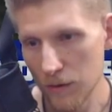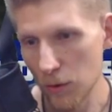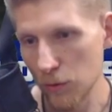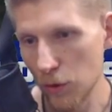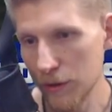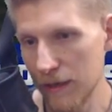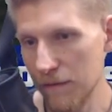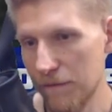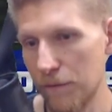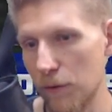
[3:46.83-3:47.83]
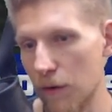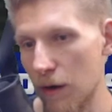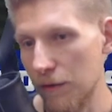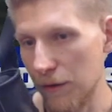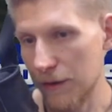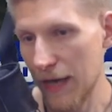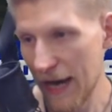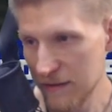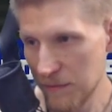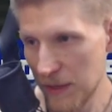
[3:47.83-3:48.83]
They're looking for other
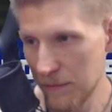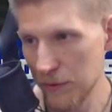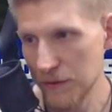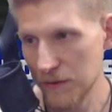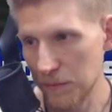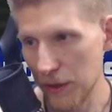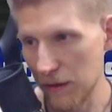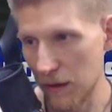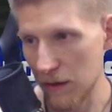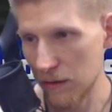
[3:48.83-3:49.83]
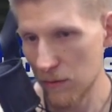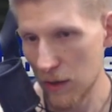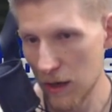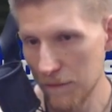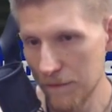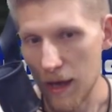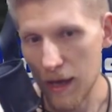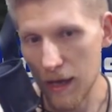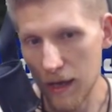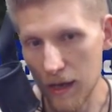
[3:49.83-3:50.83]
cast members to play Lara Croft.
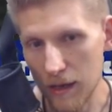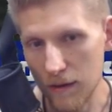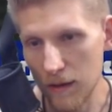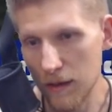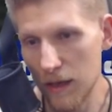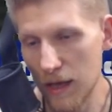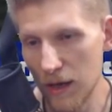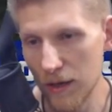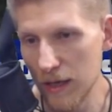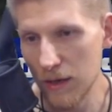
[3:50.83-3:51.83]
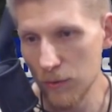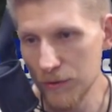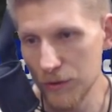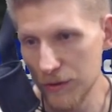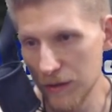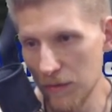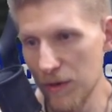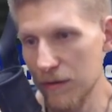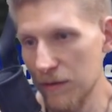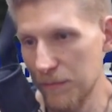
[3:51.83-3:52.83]
And it was just going to be
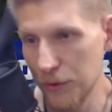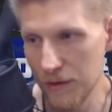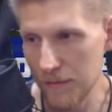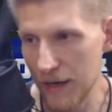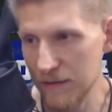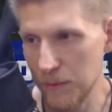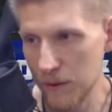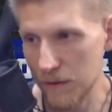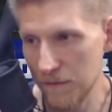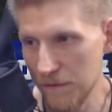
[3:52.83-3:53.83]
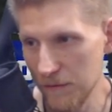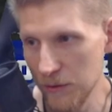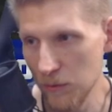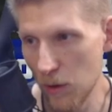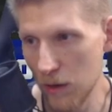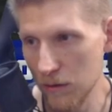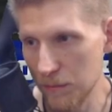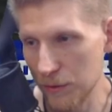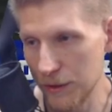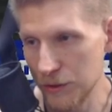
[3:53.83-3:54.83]
a complete mess, because Phoebe
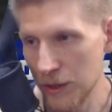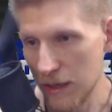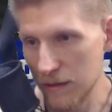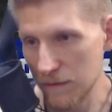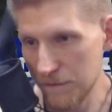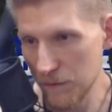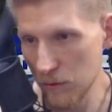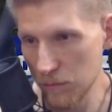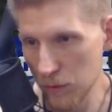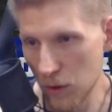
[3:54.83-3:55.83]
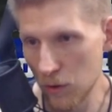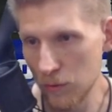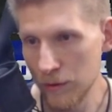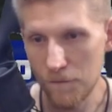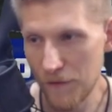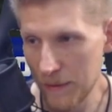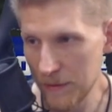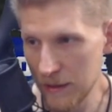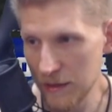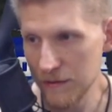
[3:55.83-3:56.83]
Waller-Bridge is a full-blown
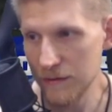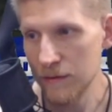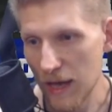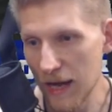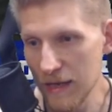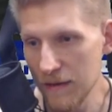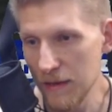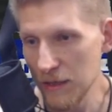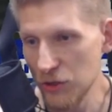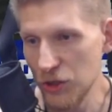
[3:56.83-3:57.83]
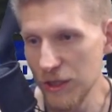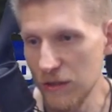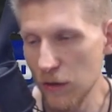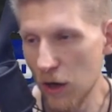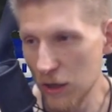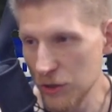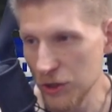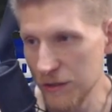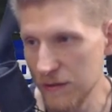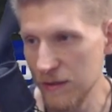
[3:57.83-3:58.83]
feminist. Anything she
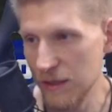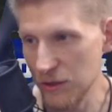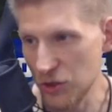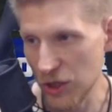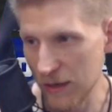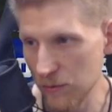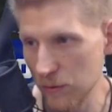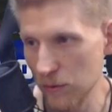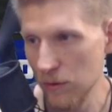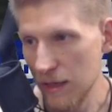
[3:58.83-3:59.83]
touches in general